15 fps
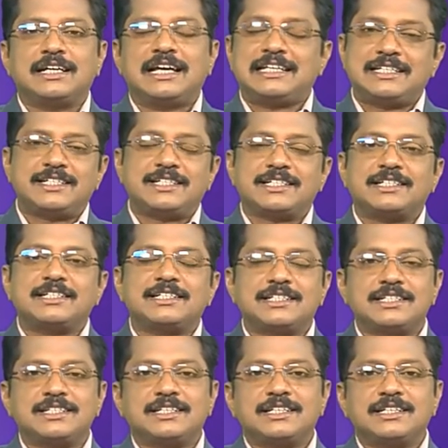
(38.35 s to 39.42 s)
analytical
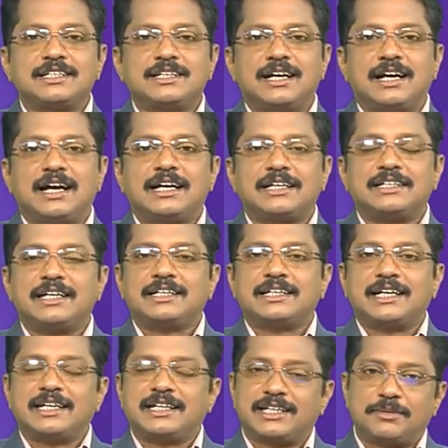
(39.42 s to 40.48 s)
reasoning, and data
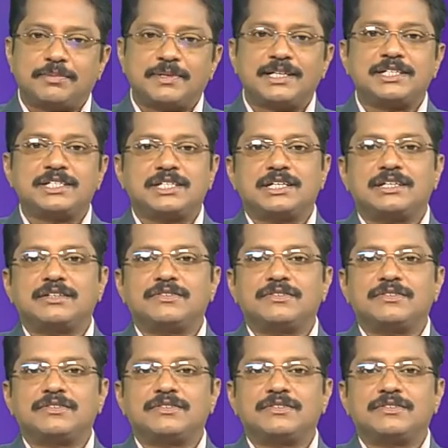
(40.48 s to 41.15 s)
interpretation